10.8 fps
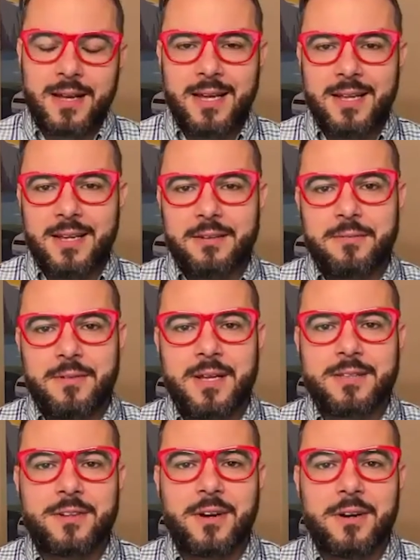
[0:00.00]
it, it,
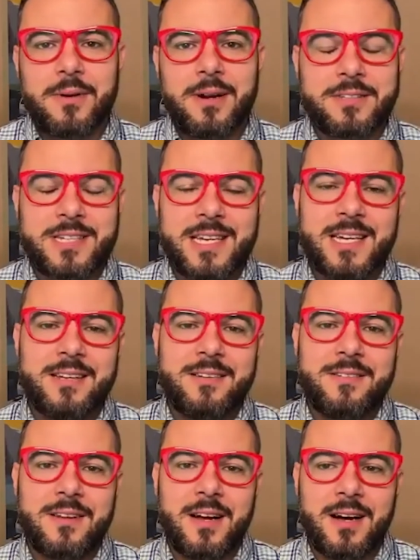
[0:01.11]
it started when I was a kid.
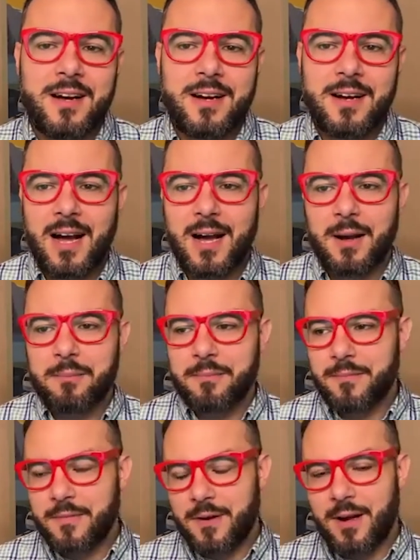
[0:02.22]
Uh,
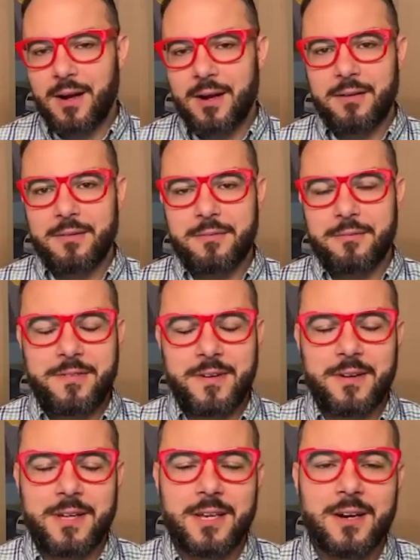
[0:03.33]
I'm
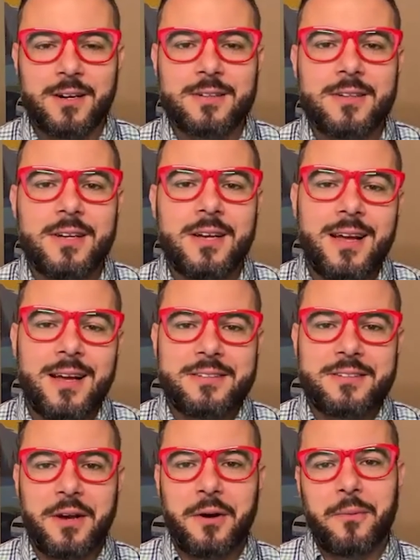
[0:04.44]
fairly young.
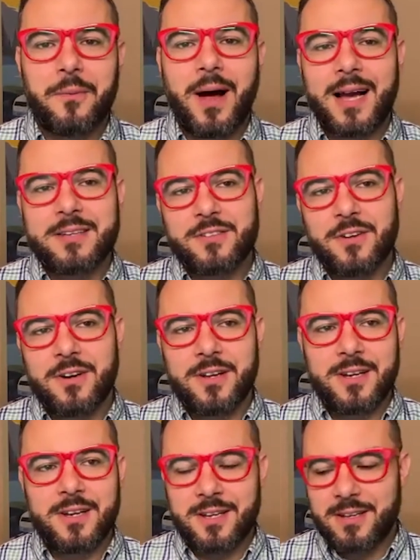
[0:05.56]
So I
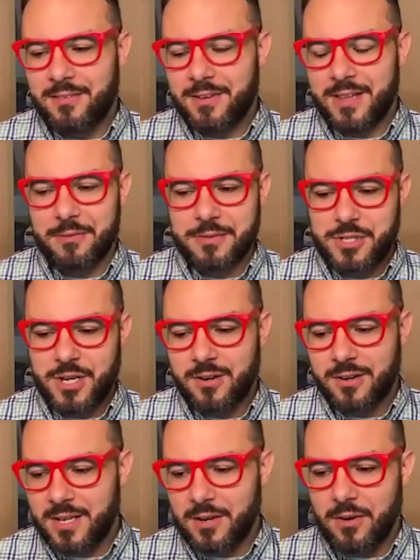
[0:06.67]
started, and everything was
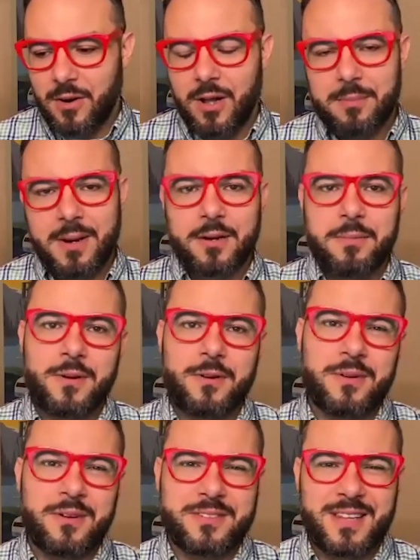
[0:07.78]
generally, you know, all about computers
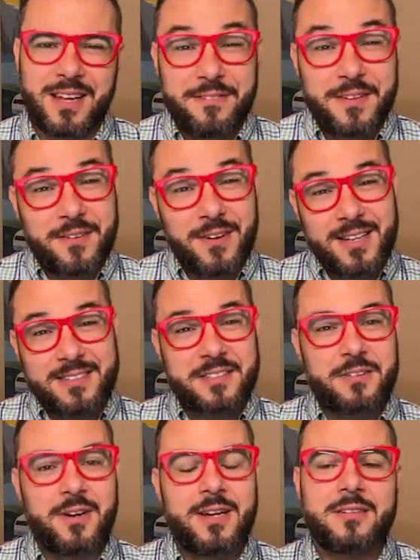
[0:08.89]
when I was in like fifth grade,
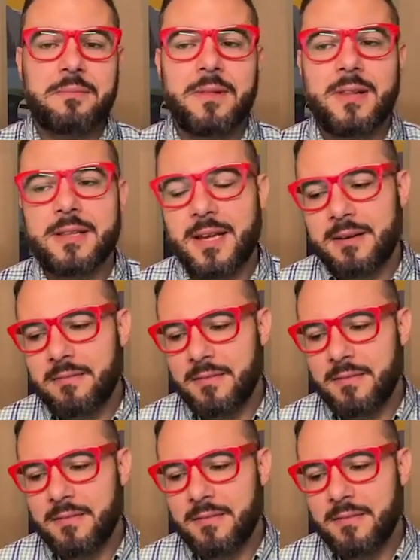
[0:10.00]
sixth grade, something like that.